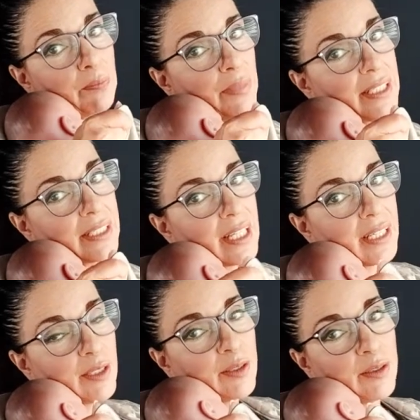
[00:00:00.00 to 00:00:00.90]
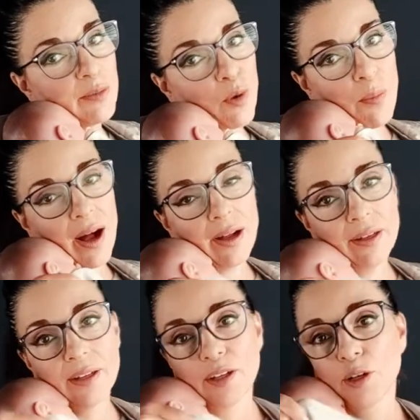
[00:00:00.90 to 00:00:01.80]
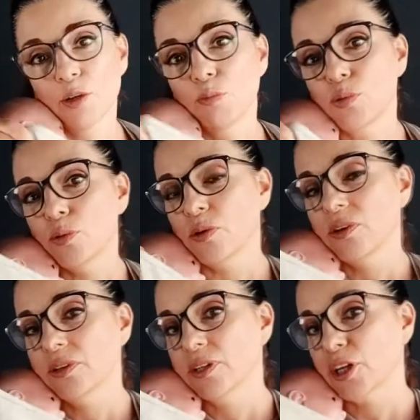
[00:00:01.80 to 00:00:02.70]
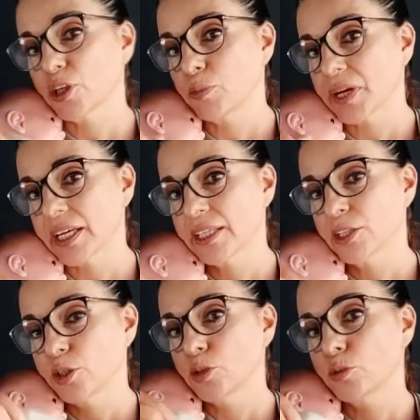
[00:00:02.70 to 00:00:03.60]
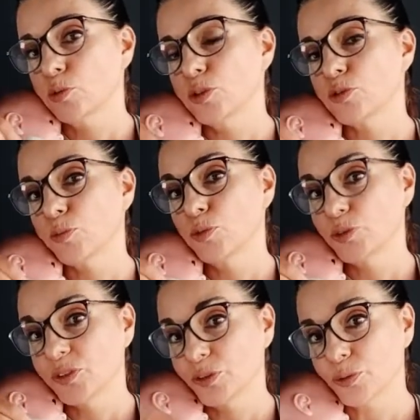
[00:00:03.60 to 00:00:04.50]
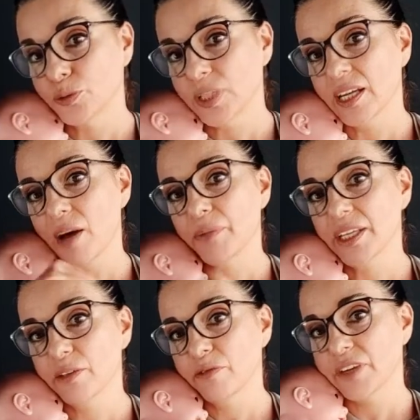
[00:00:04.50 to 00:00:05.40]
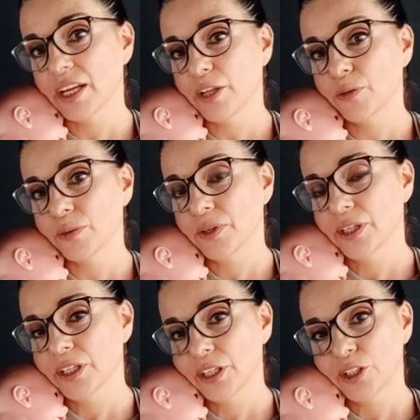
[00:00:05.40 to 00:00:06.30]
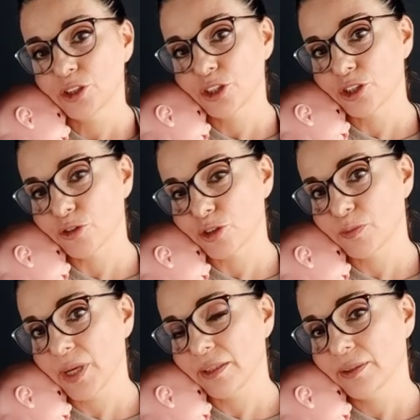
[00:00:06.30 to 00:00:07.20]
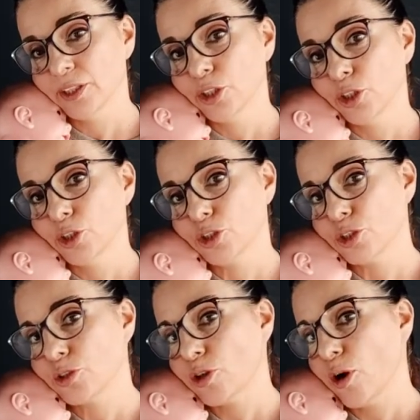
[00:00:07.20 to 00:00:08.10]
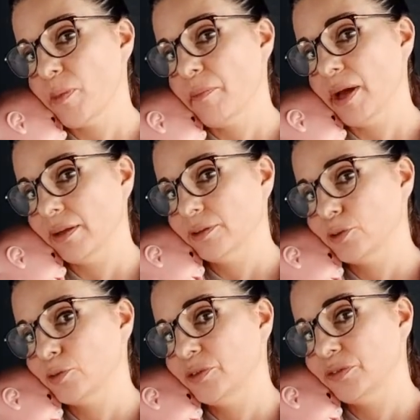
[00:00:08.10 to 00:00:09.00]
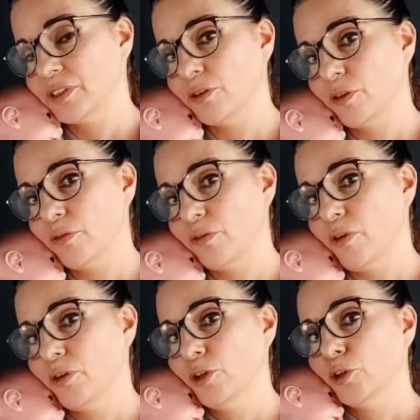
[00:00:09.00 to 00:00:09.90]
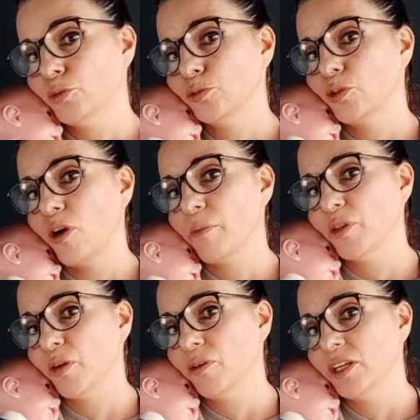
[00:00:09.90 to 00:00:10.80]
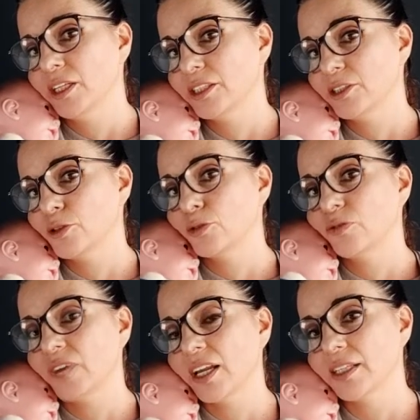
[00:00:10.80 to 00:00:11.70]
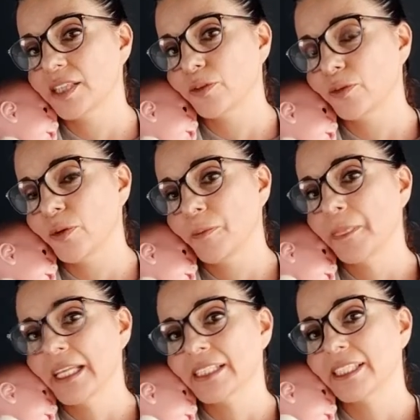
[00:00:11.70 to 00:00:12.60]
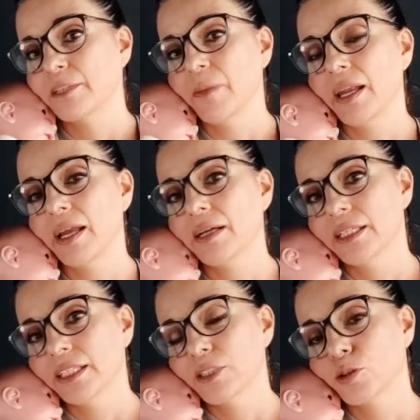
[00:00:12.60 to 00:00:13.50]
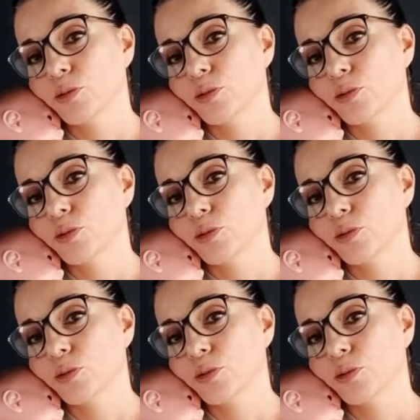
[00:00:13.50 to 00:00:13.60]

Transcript: to lower my arm to grab all the excess fabric and bring it towards the ring. I switch hands so I can support baby while taking out the hand placed under baby's bottom and bring the fabric towards the rings.